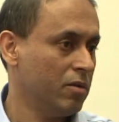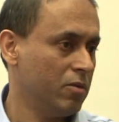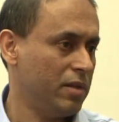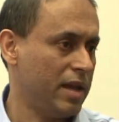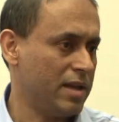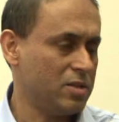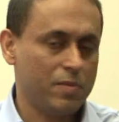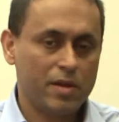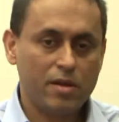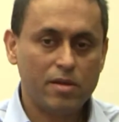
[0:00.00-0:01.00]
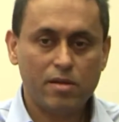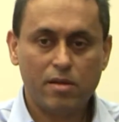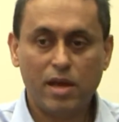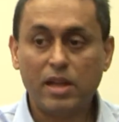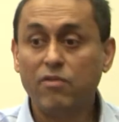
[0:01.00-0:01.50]
So there has been
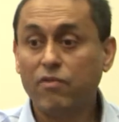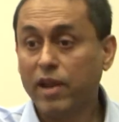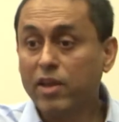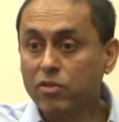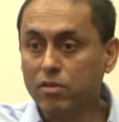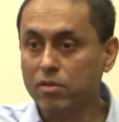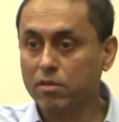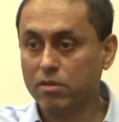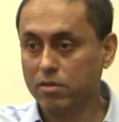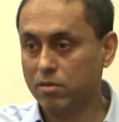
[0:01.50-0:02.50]
an inflation